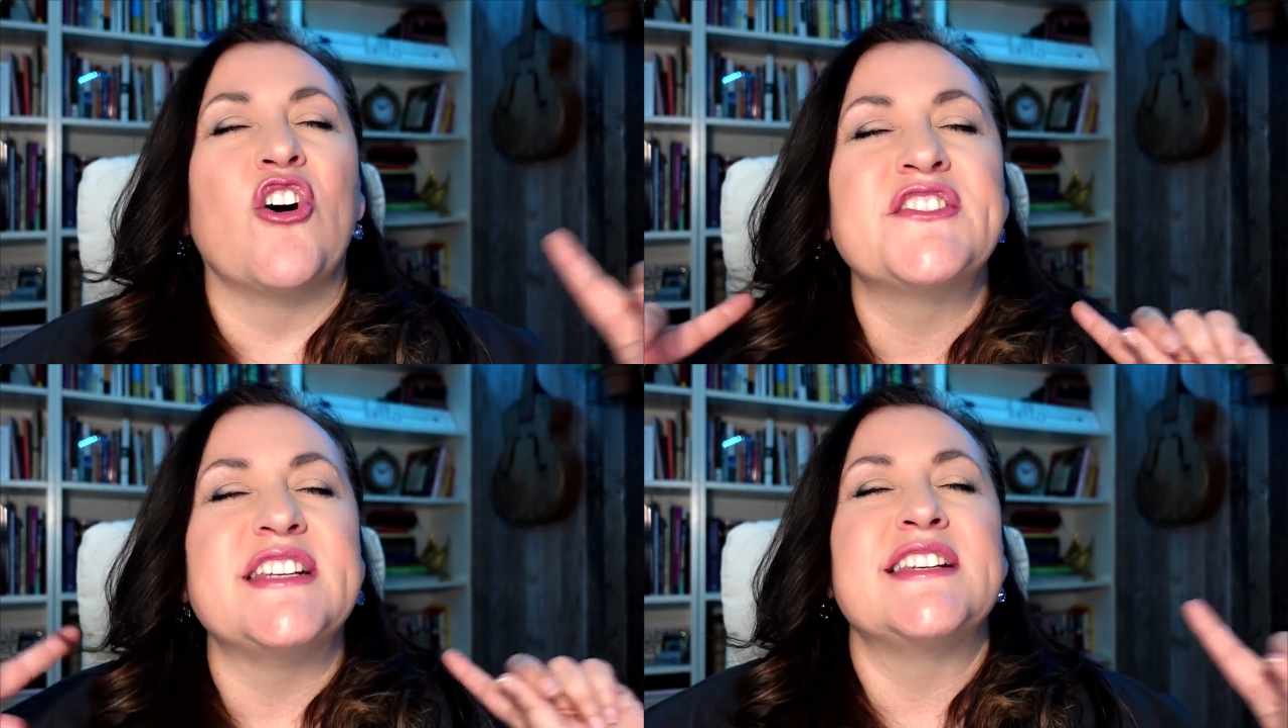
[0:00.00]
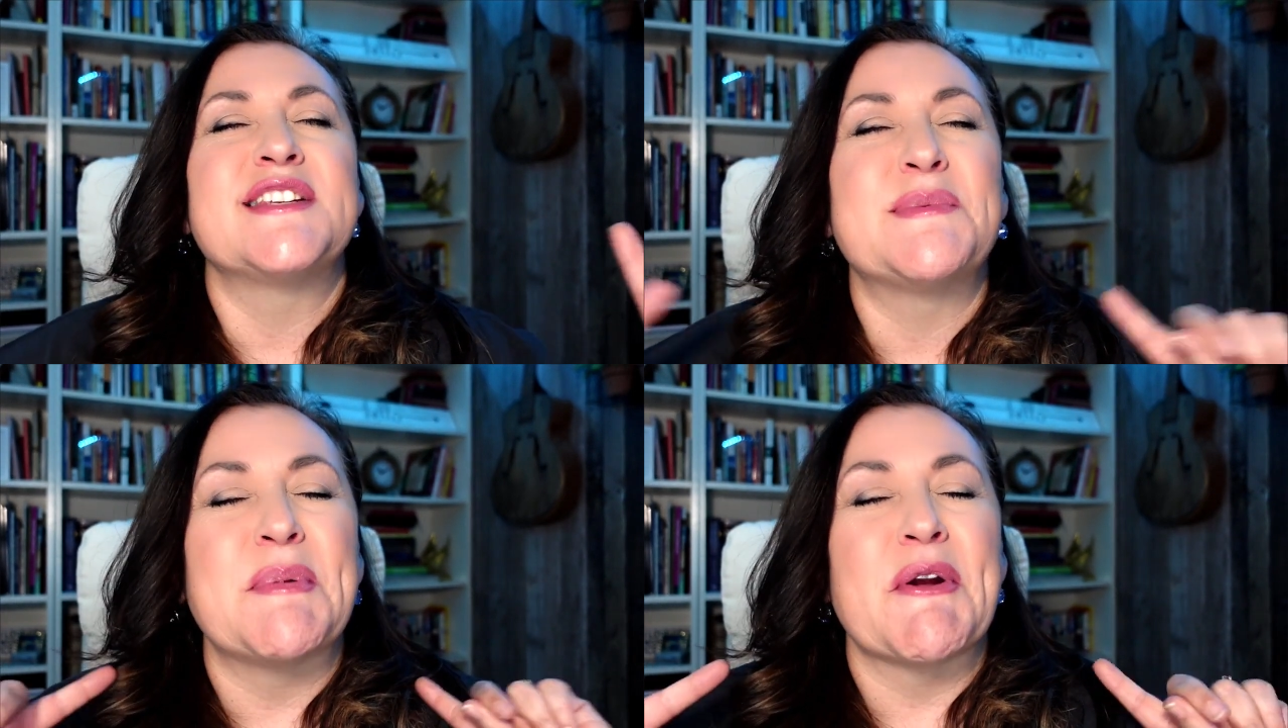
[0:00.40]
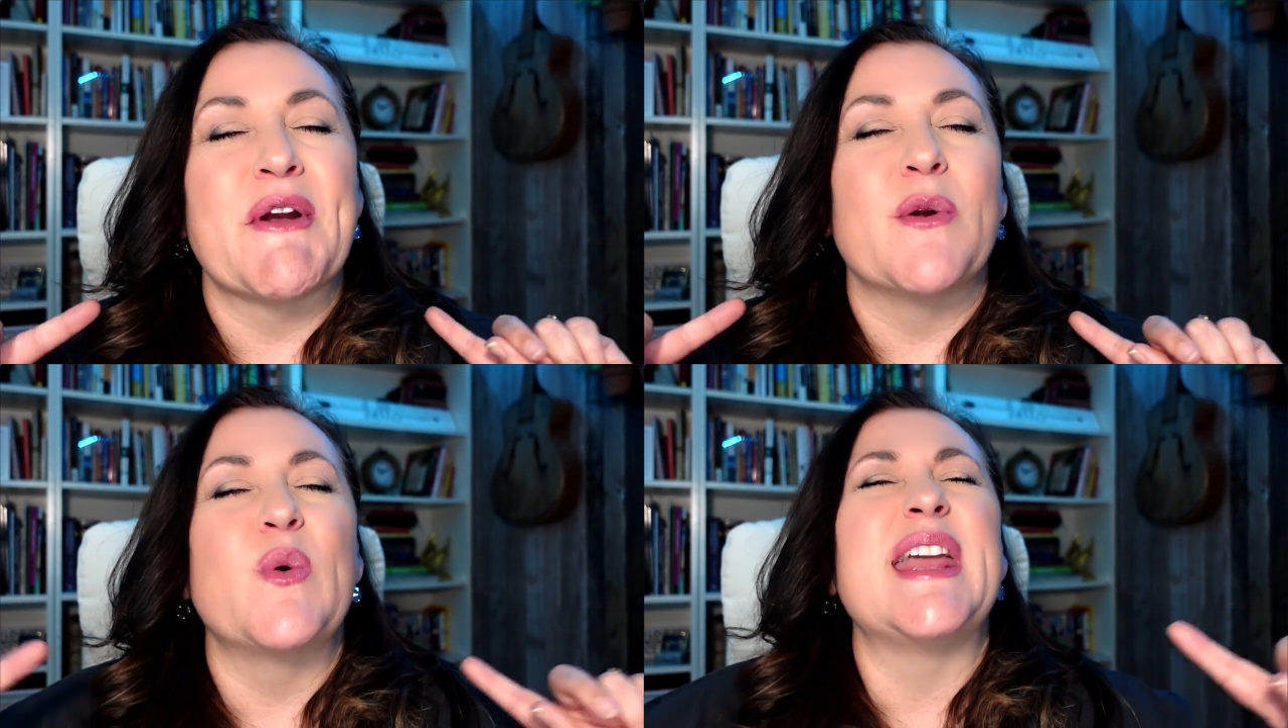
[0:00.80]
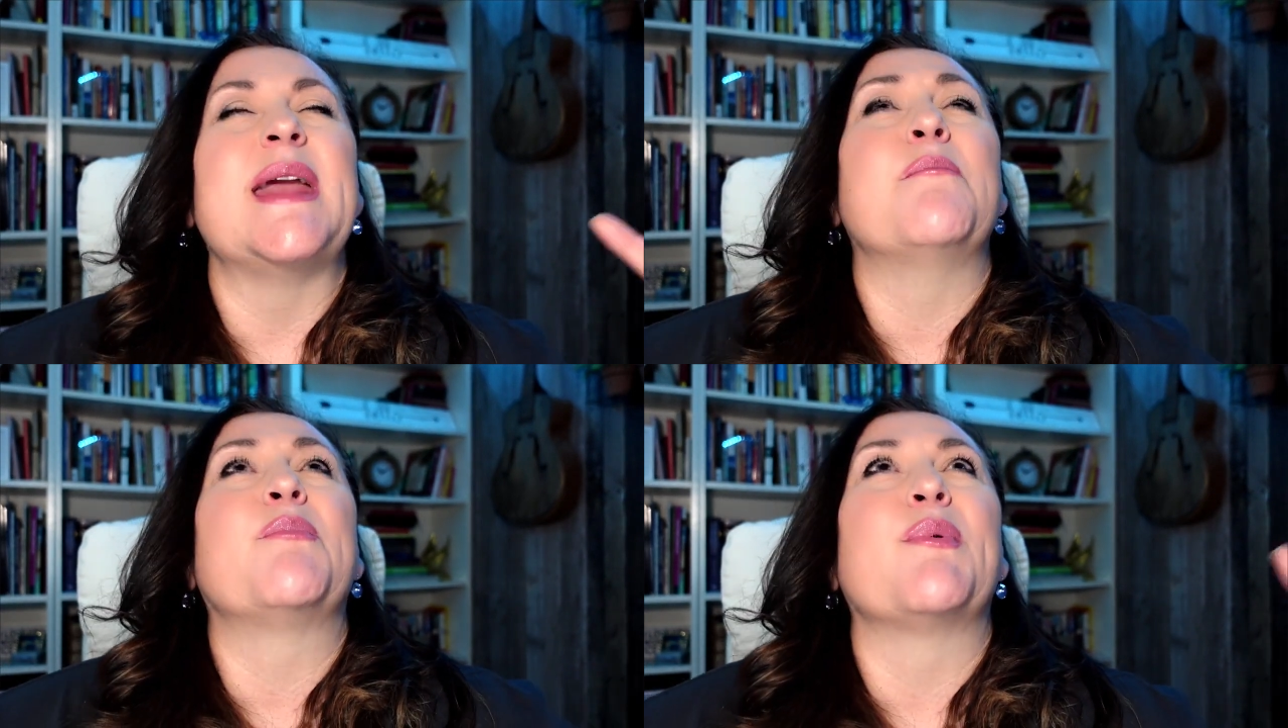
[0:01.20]
Aussie spirit.
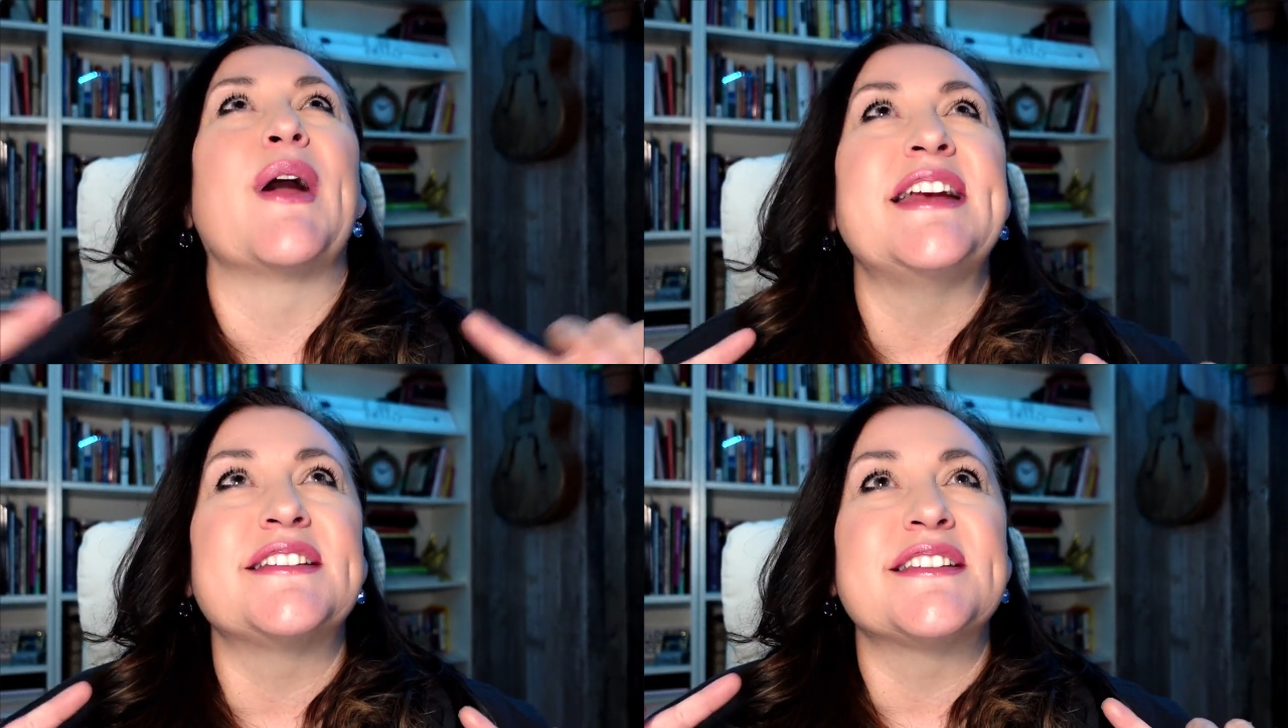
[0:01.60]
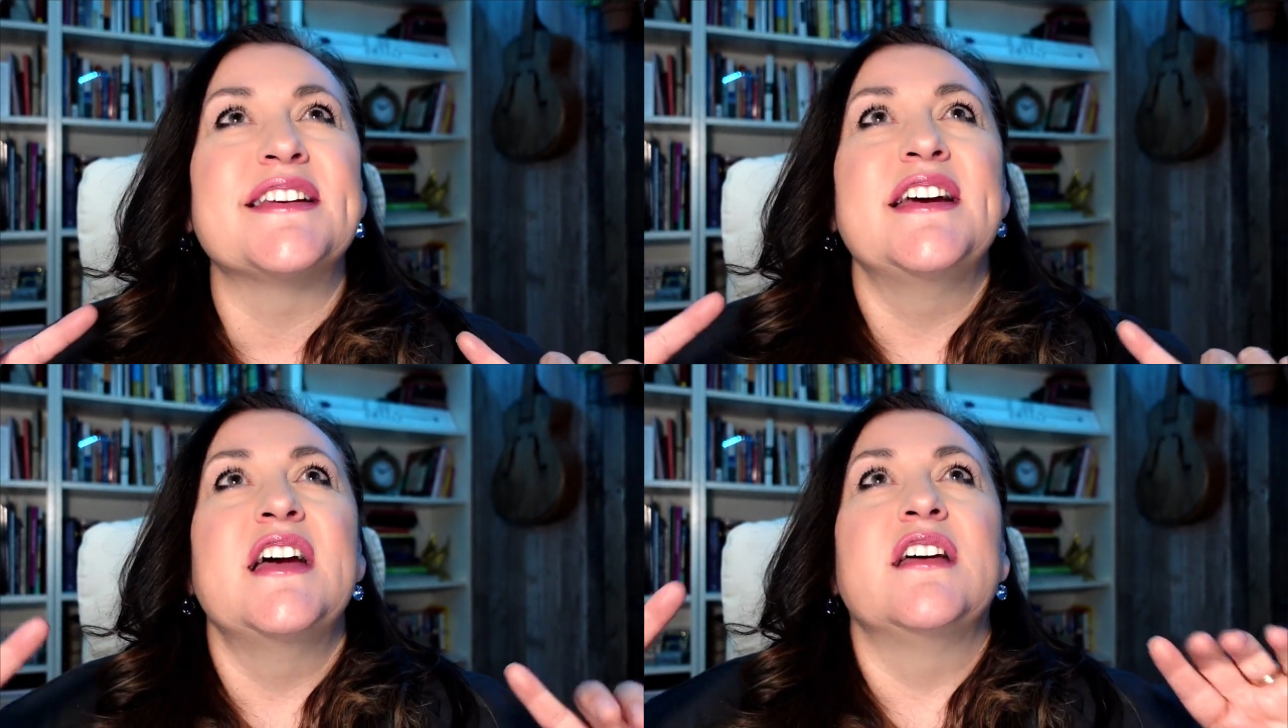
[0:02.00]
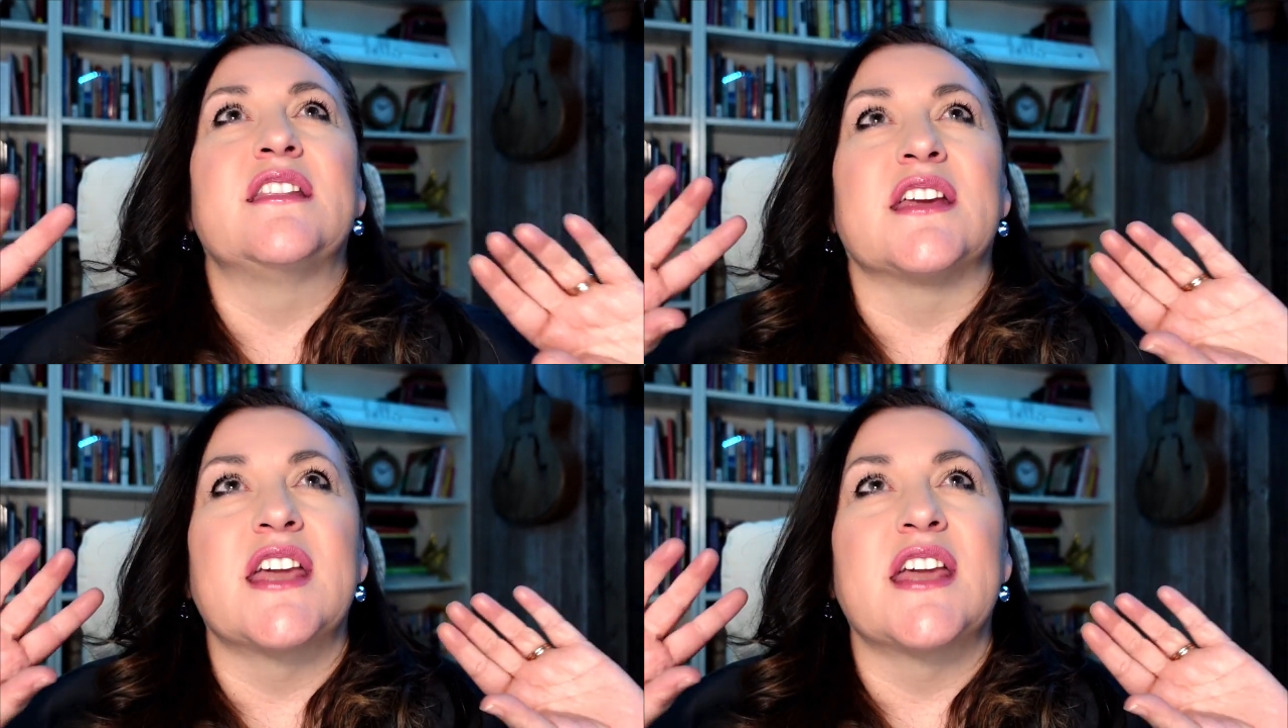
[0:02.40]
We embrace the